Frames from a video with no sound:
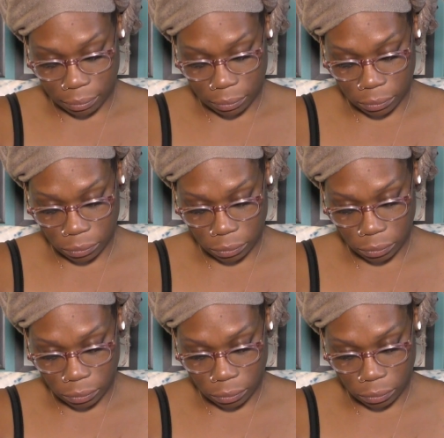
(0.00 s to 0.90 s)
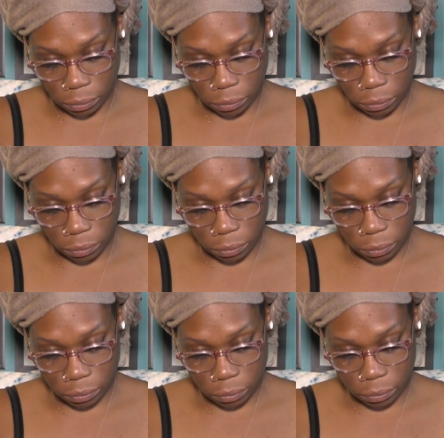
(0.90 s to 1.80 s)

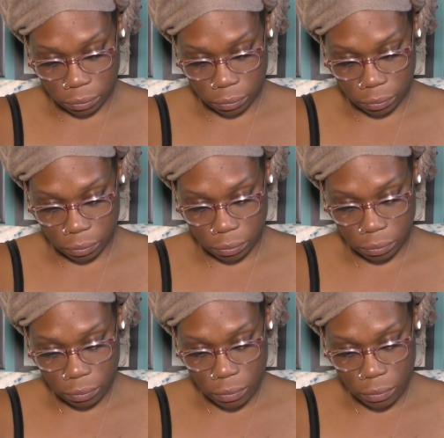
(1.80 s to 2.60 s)
No one is speaking in this clip.